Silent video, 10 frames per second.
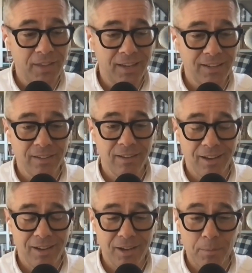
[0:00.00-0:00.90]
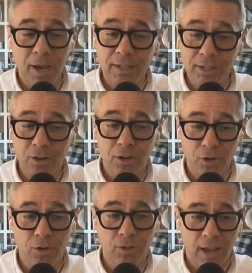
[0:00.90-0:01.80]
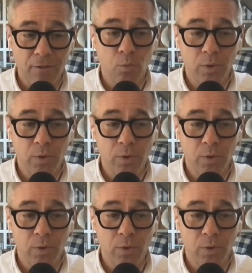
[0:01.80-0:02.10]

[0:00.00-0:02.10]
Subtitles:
then about a year into her life,